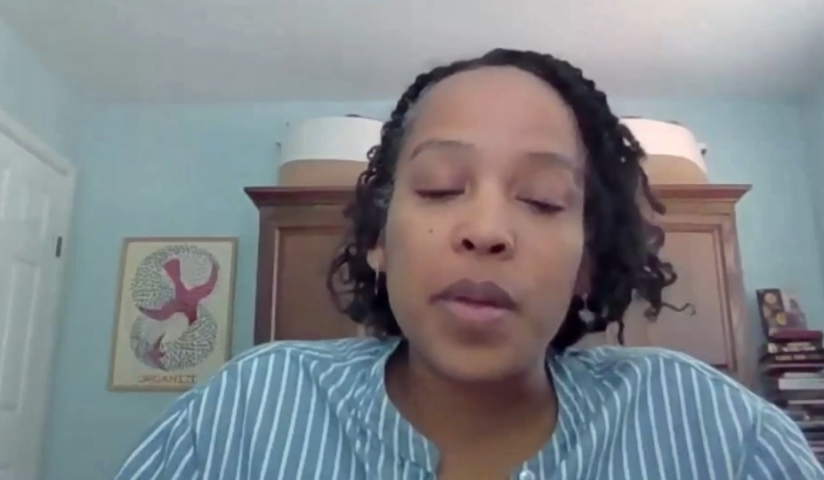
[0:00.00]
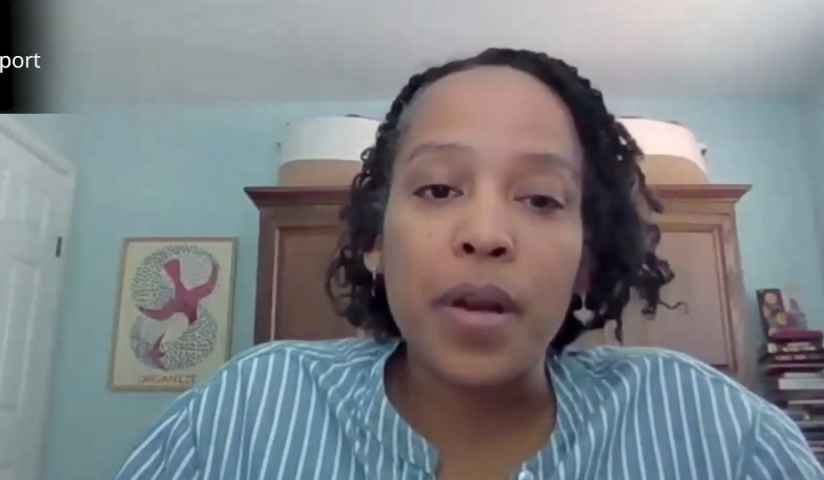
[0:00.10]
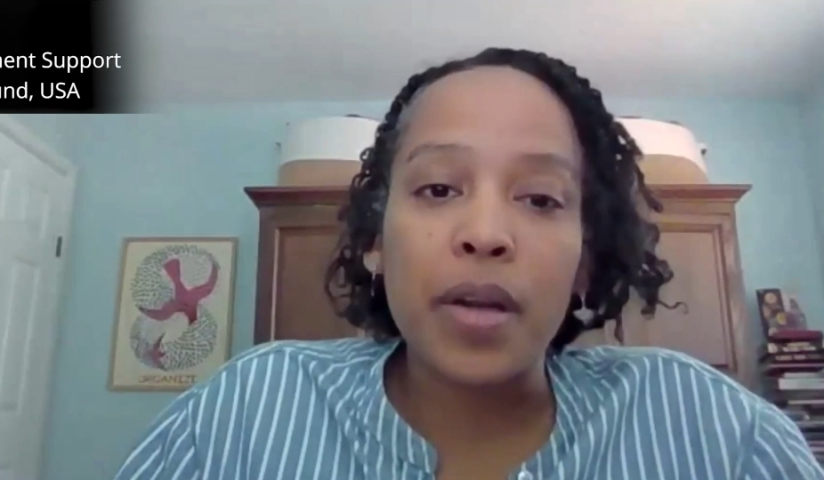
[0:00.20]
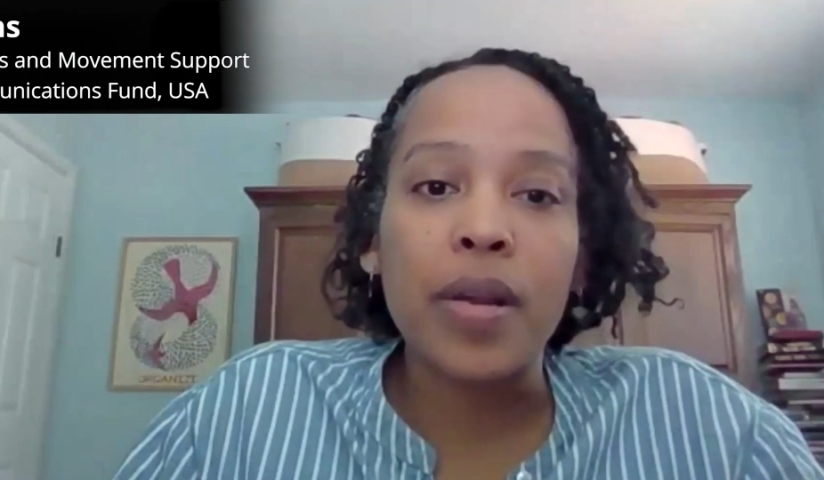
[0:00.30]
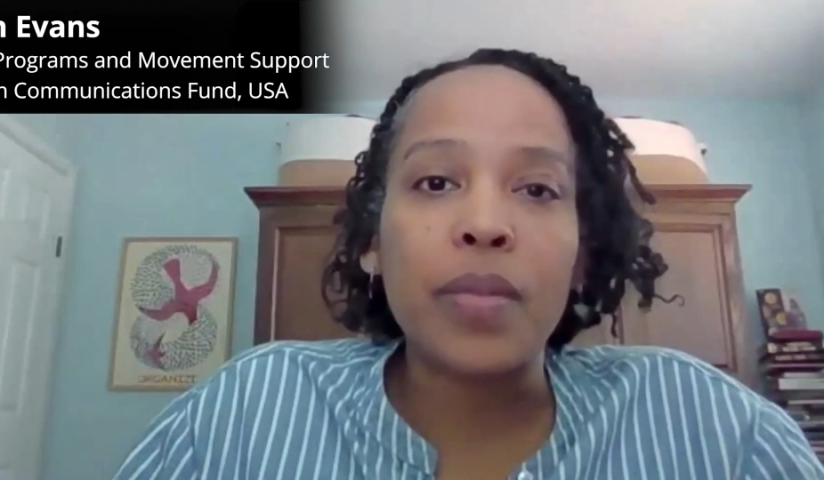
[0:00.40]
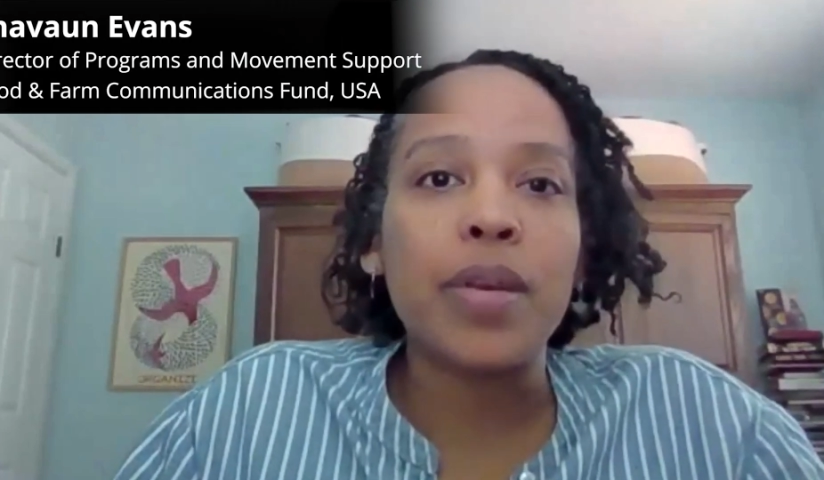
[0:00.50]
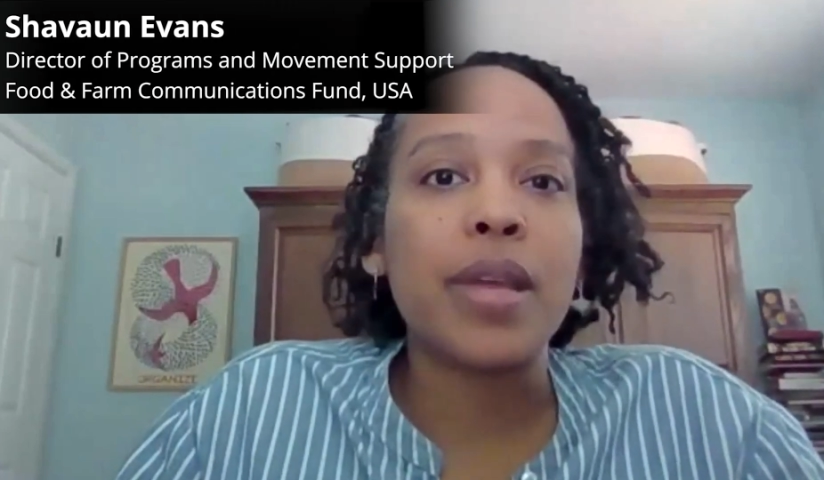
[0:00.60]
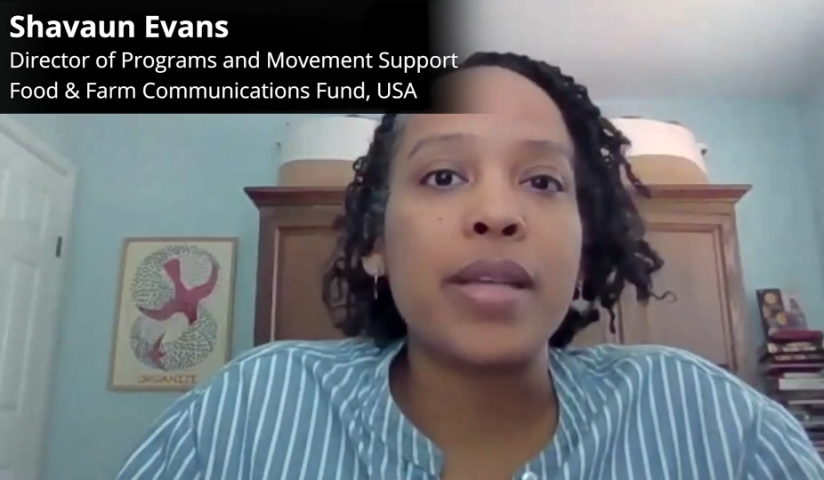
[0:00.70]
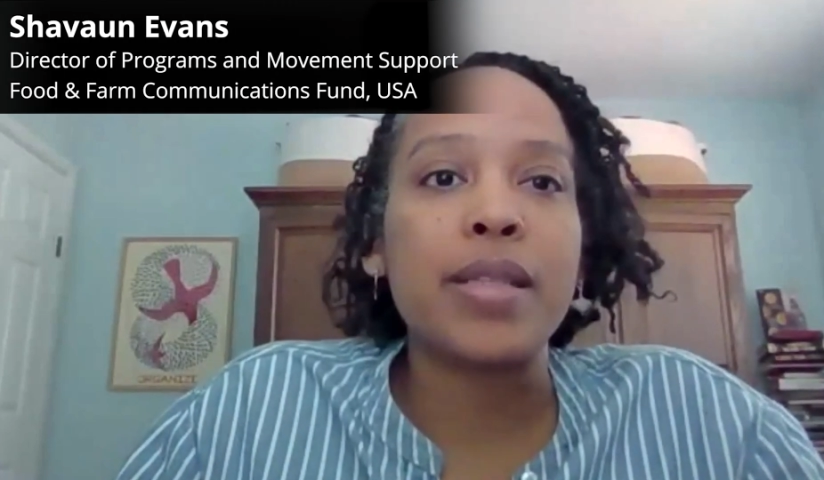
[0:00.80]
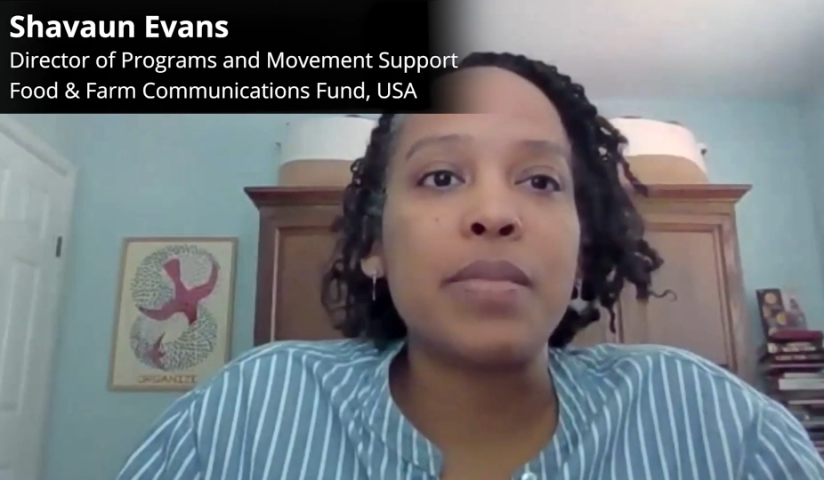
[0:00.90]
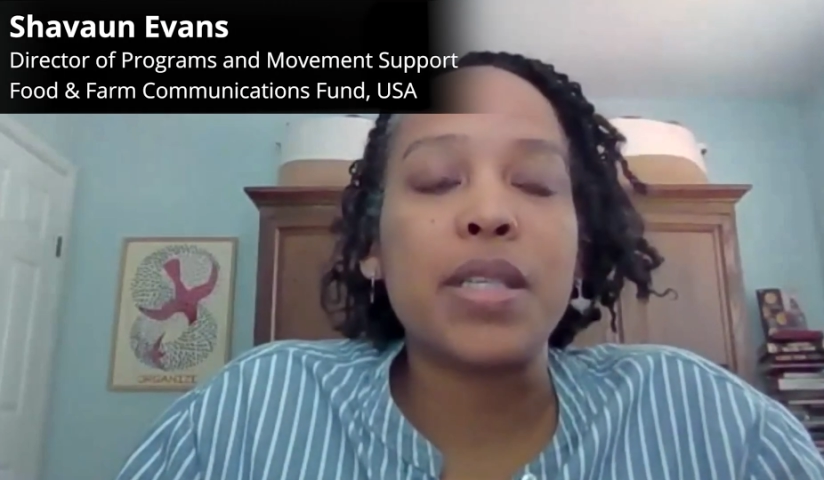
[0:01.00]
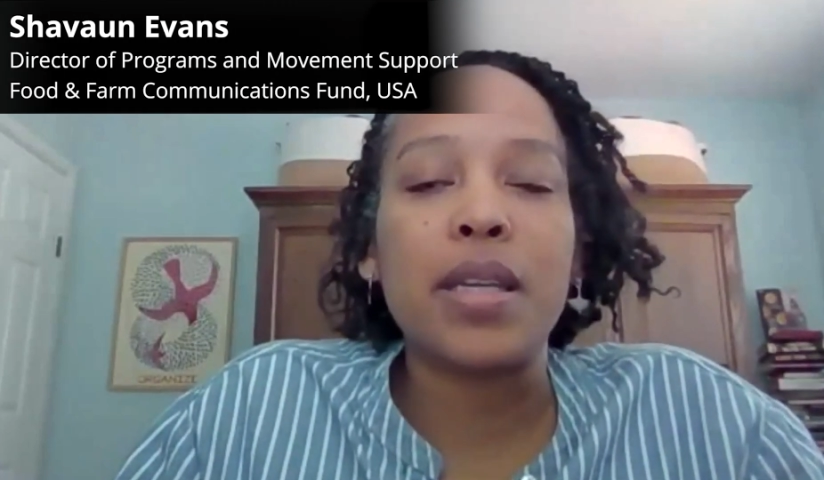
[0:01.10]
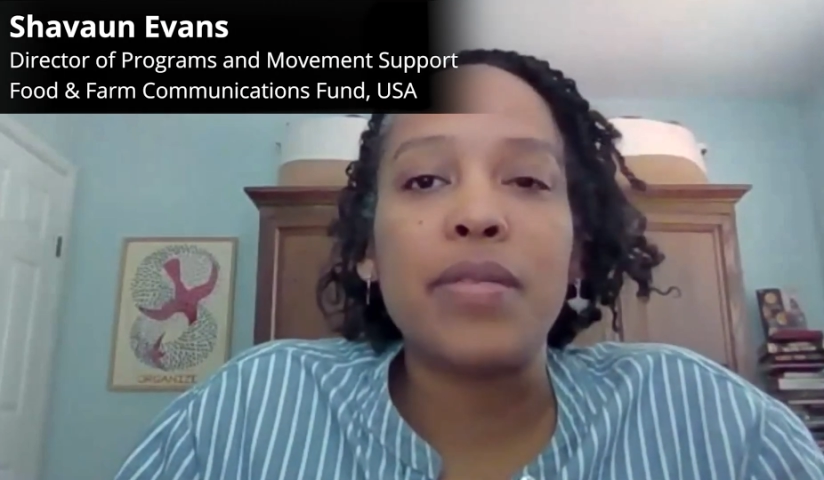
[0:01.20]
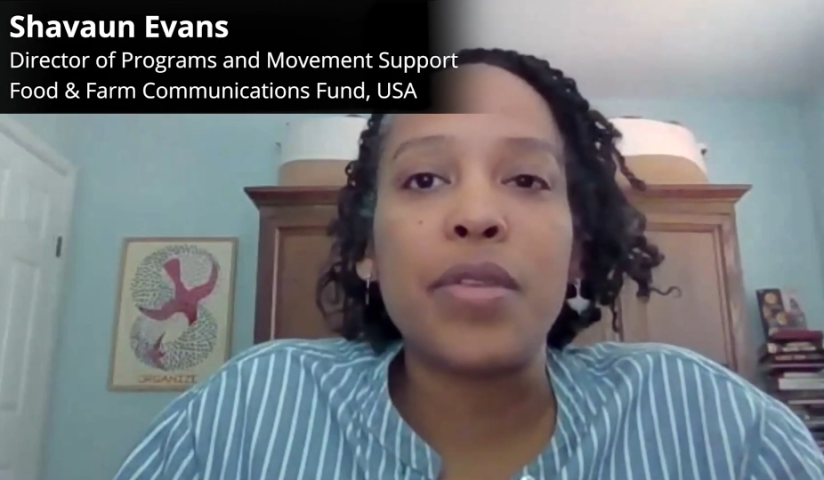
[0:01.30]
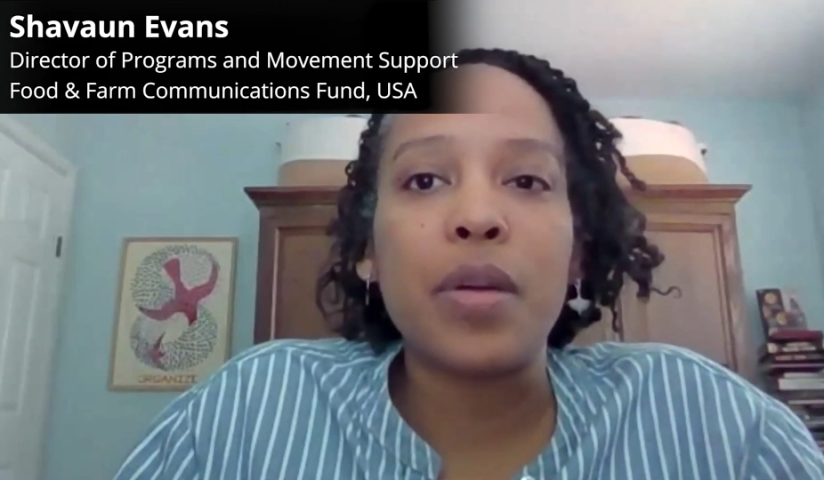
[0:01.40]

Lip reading: We've been partnering with SMT